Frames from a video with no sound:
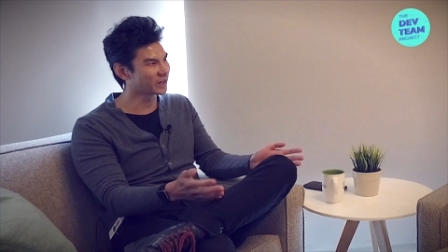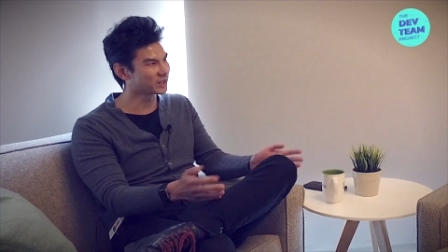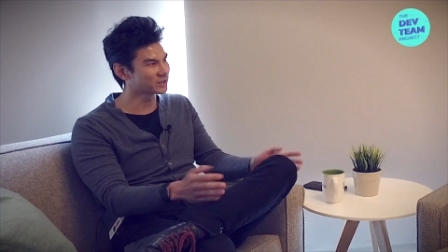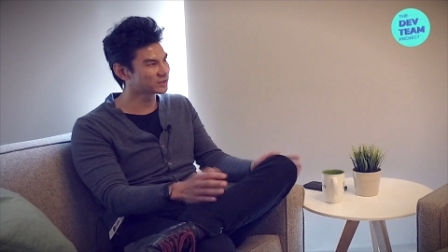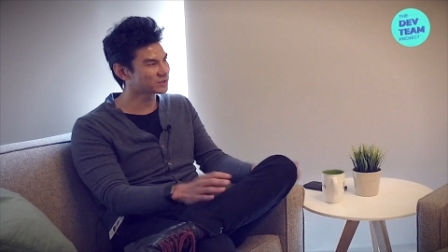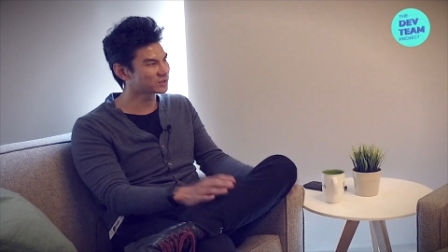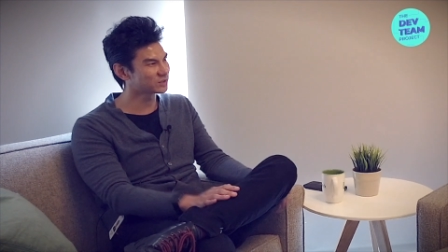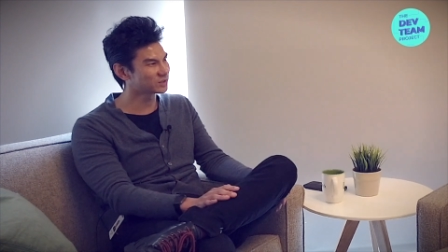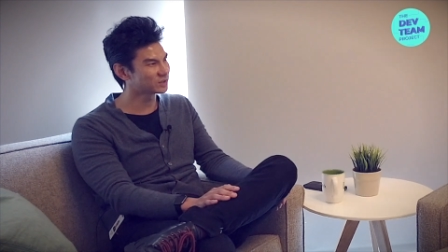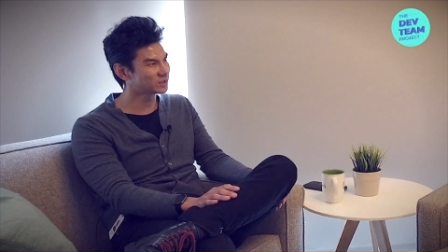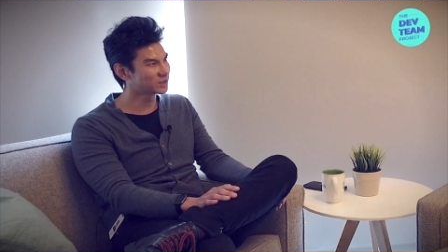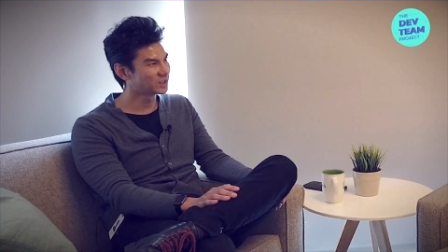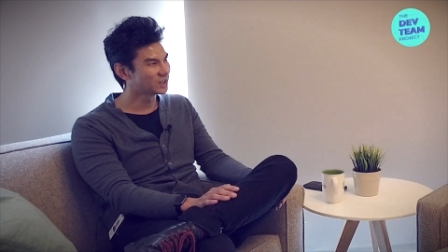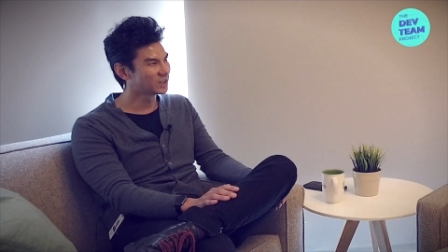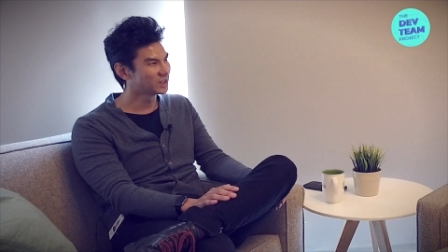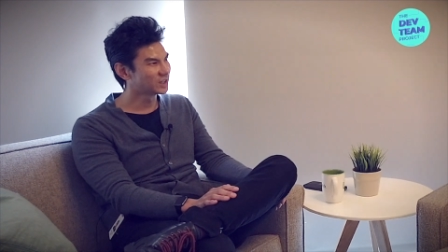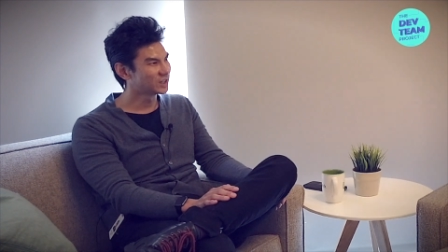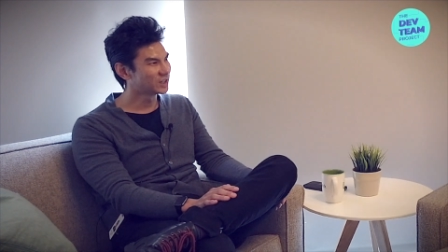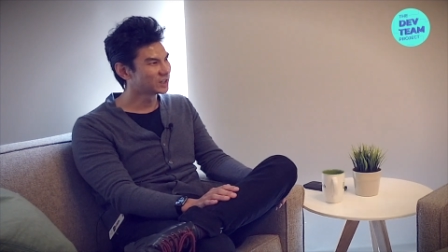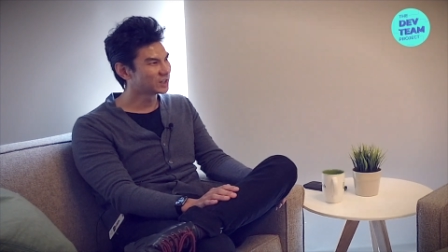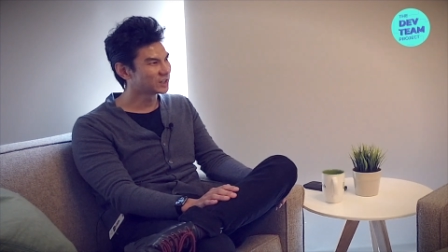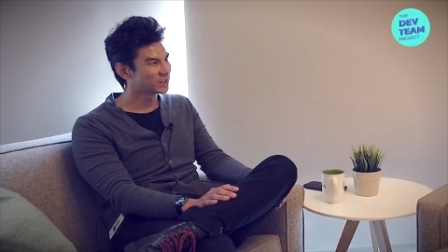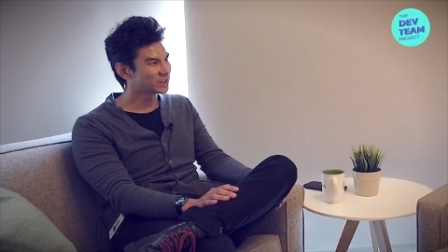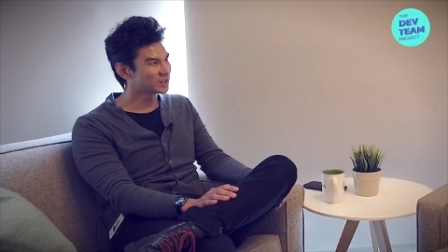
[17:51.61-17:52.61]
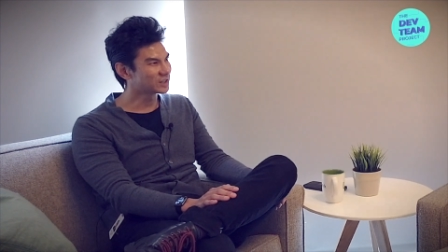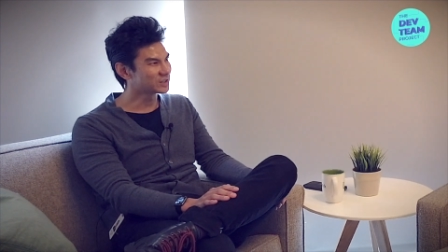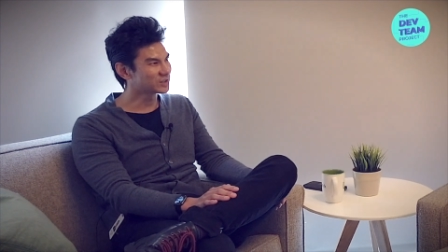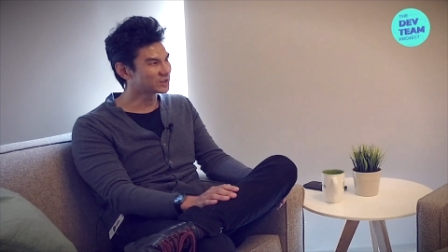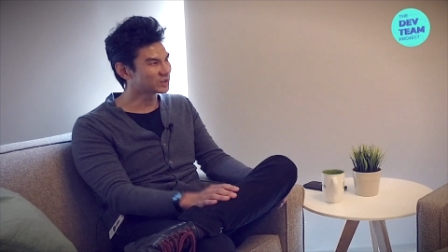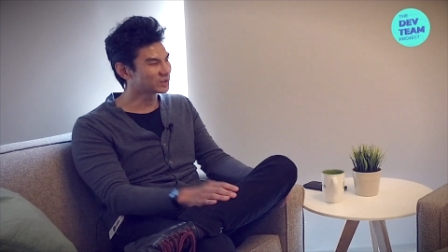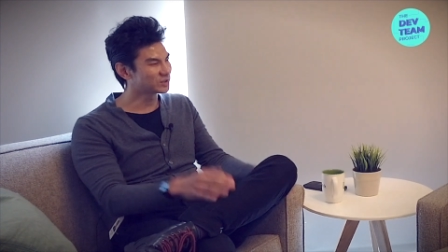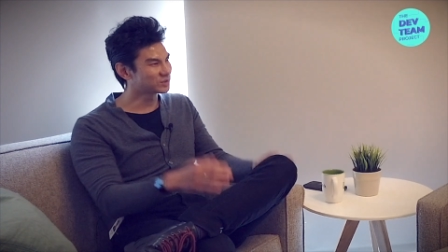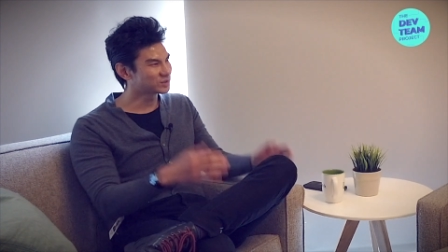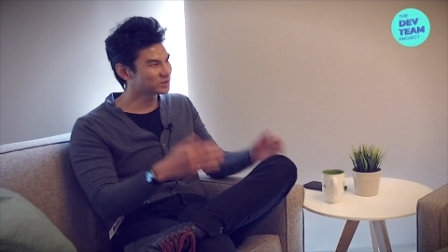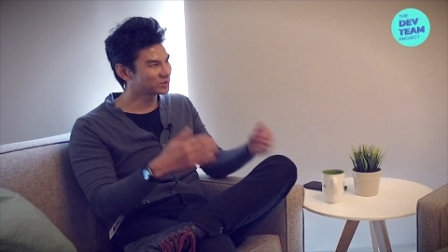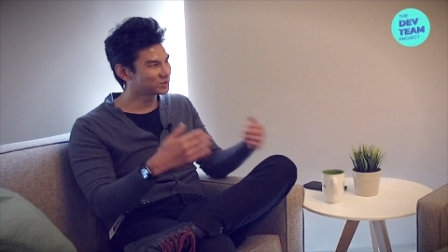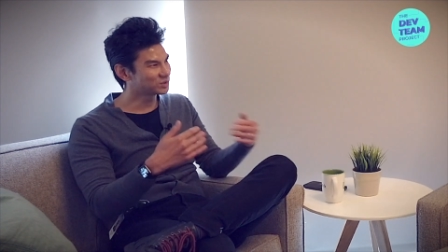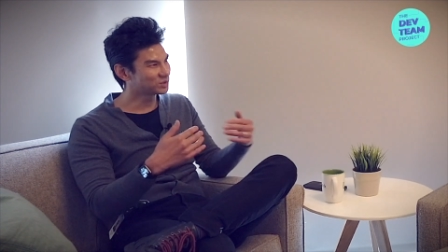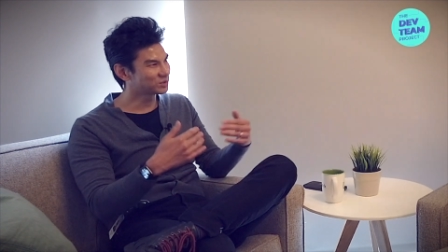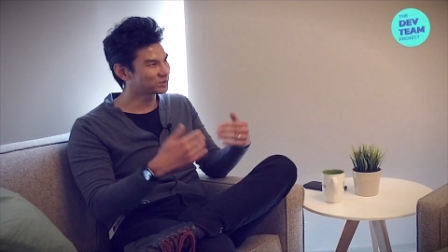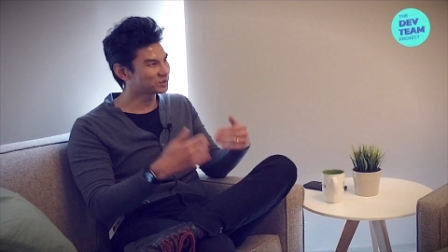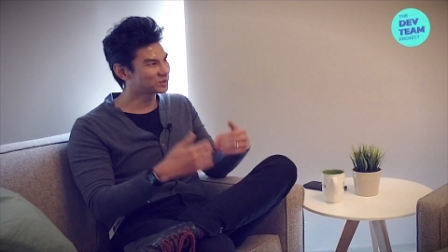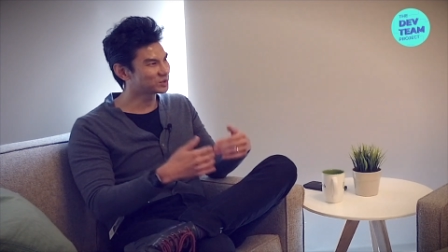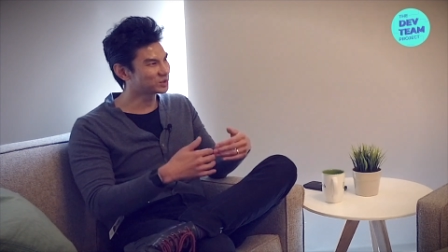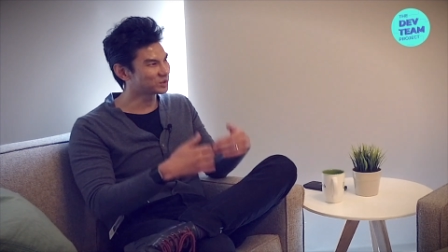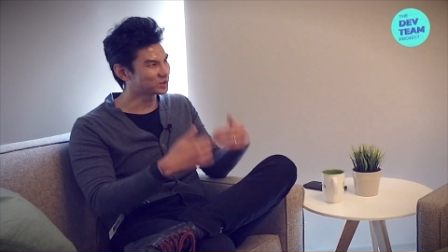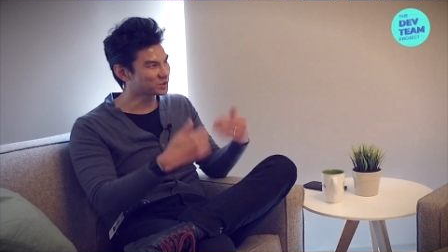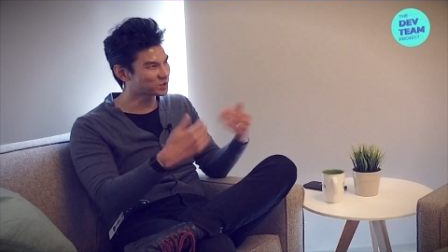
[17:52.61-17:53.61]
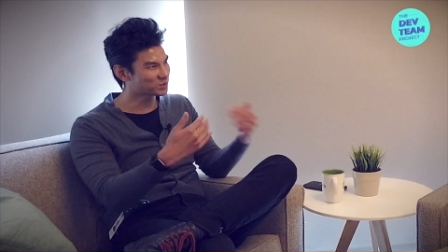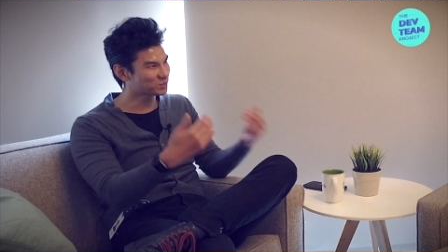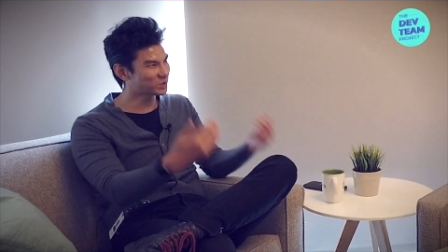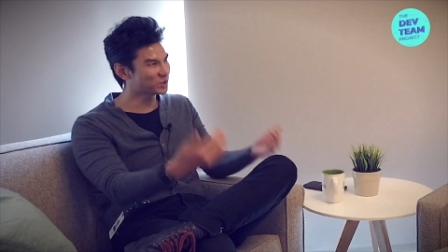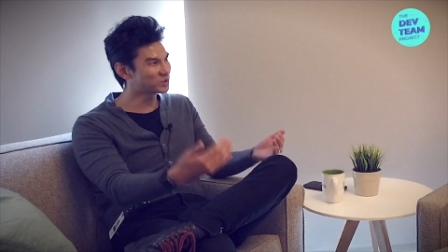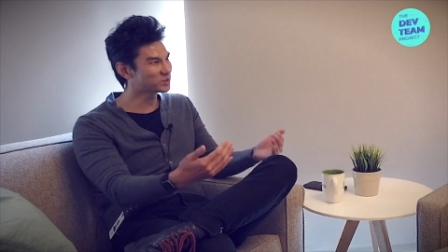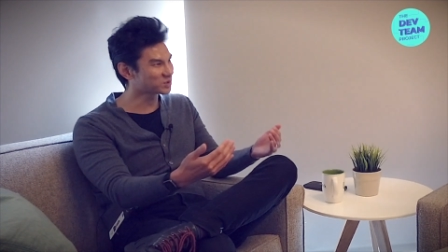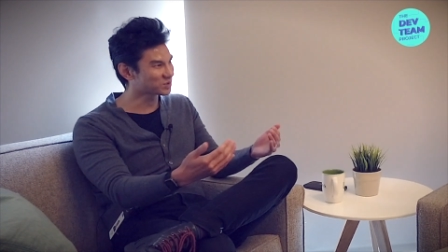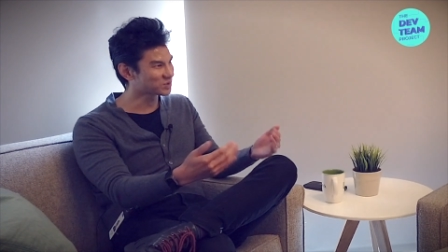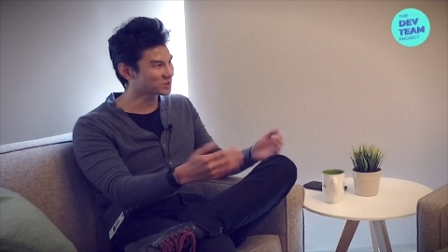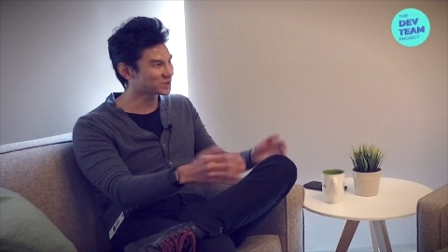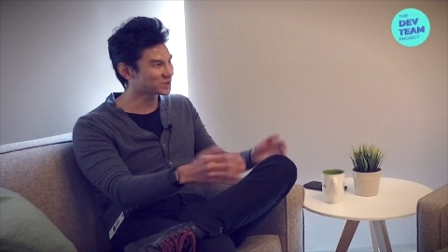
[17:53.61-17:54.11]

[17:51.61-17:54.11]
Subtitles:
answer. And so to expose